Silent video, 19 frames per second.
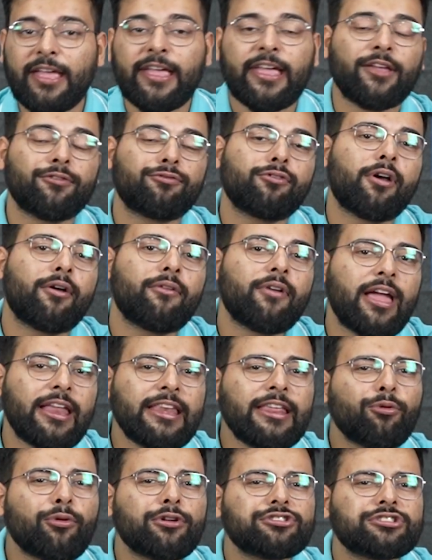If you have
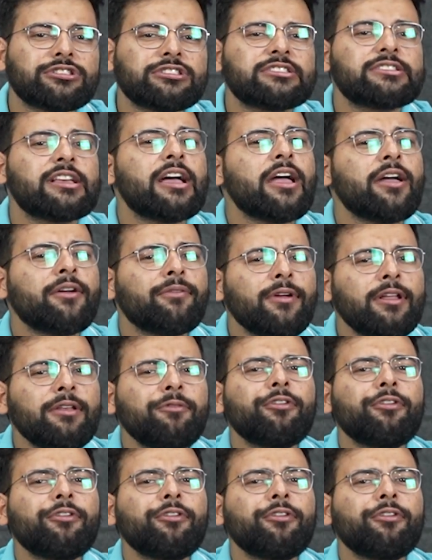any questions, feel